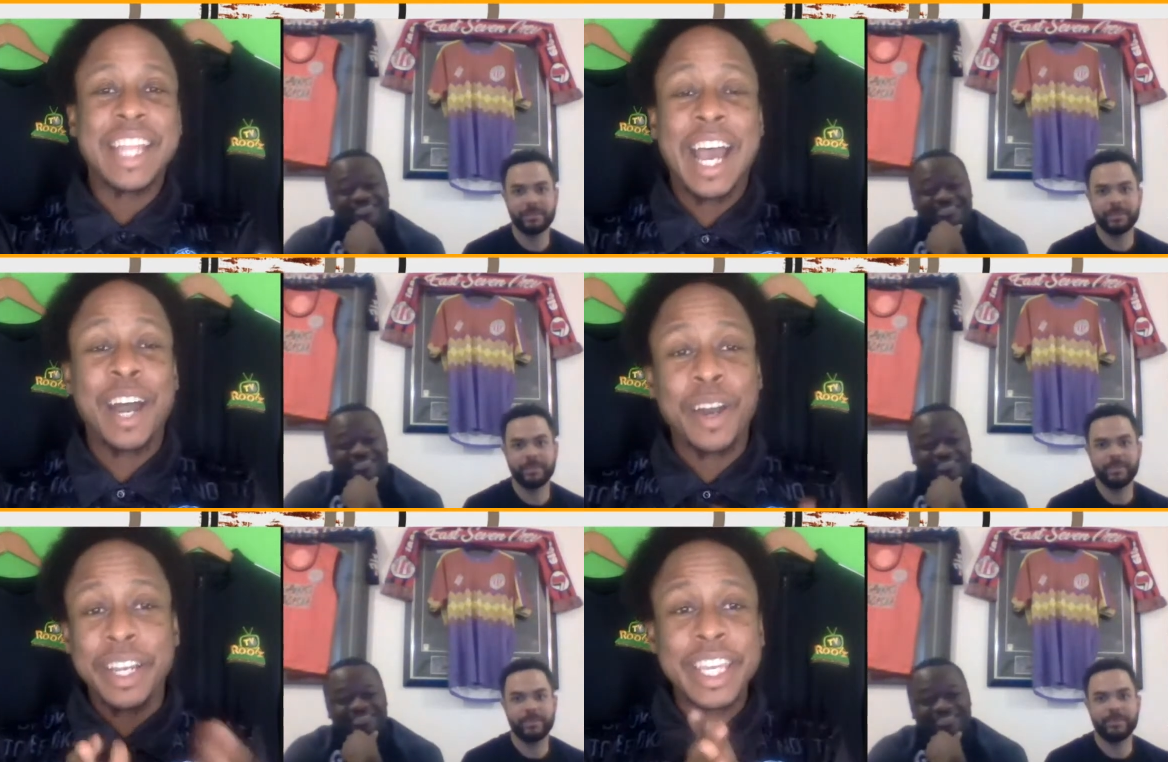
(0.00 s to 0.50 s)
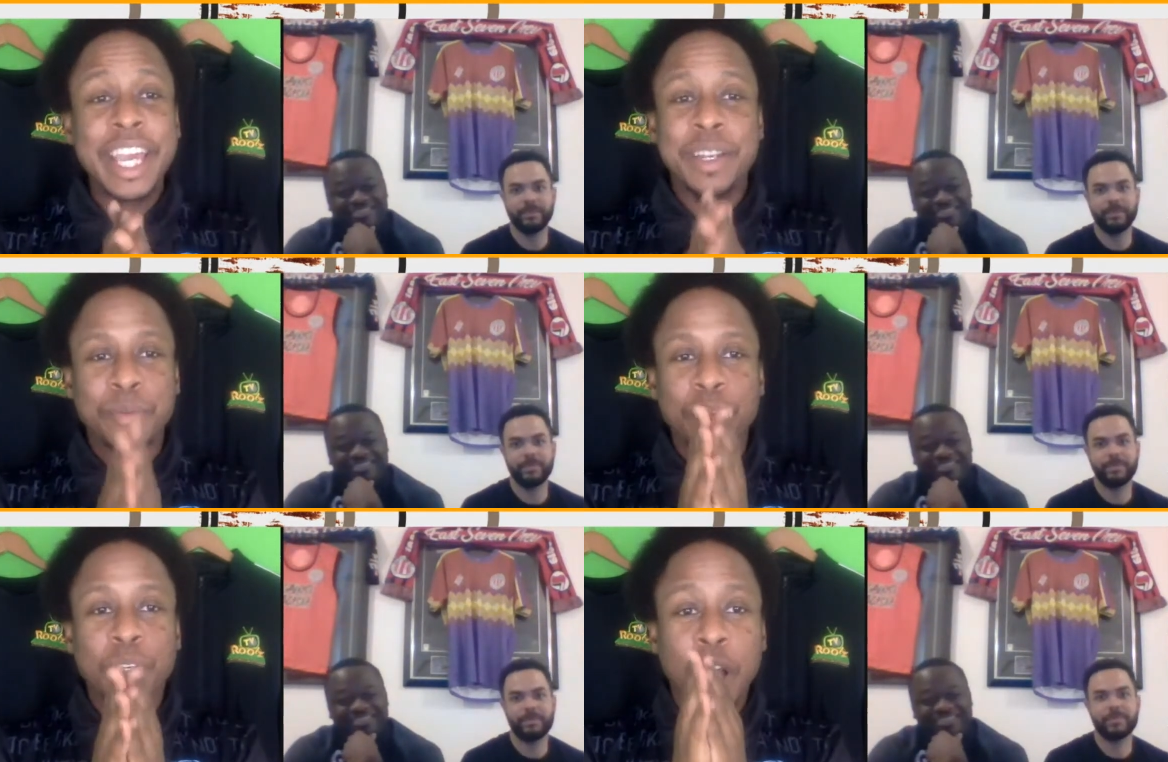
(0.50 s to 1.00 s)
Speaker 1: Now,
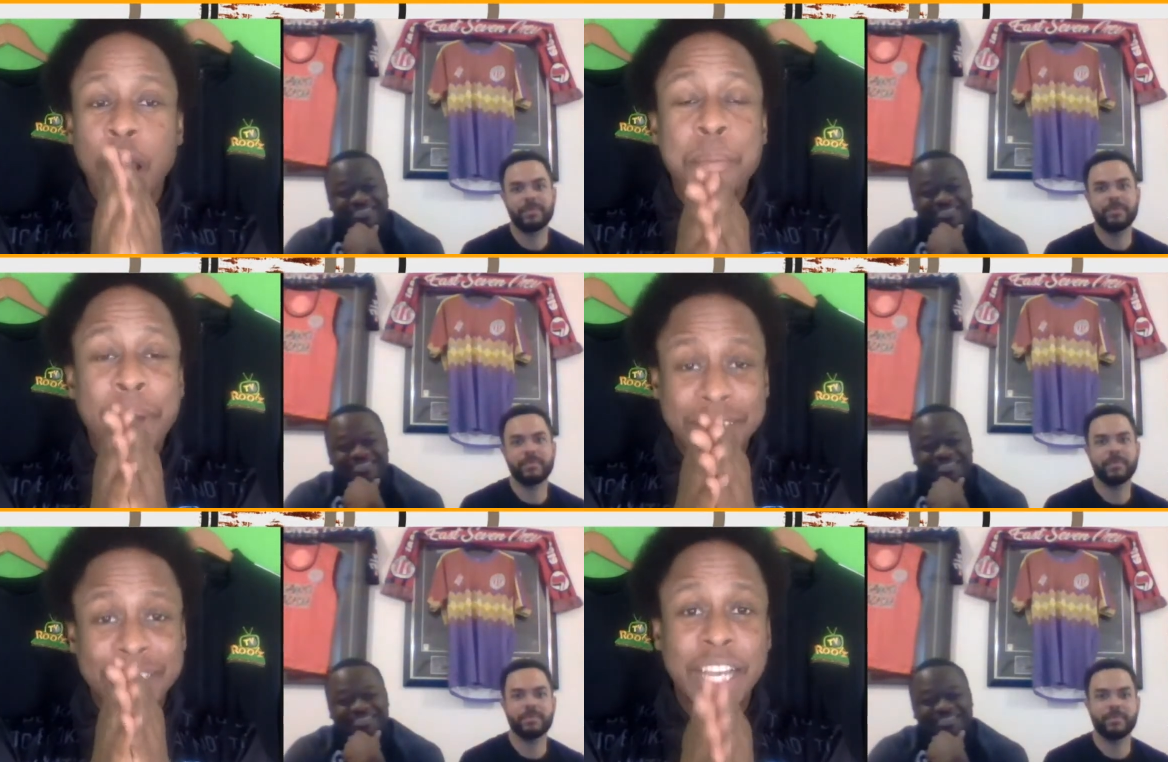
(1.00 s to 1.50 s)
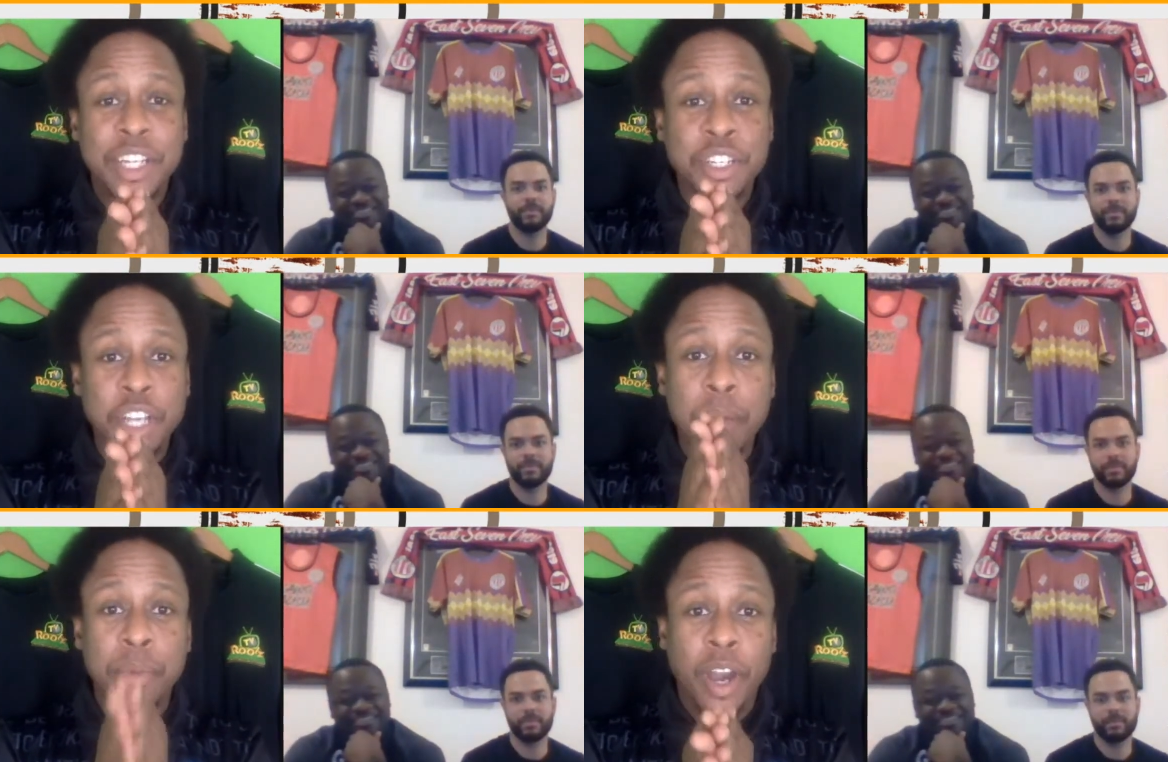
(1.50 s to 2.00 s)
again, going back to that shirt